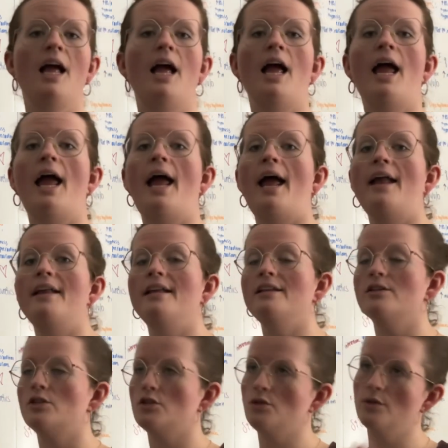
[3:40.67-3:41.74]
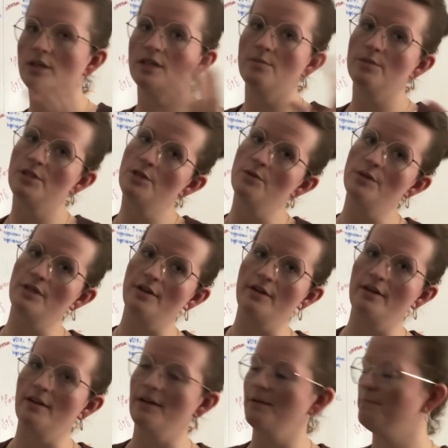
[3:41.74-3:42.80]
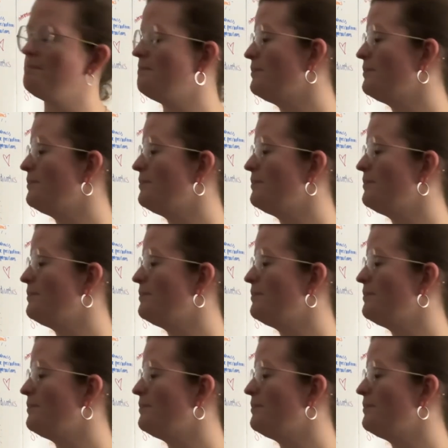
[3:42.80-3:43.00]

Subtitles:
and it is stored in the pituitary gland.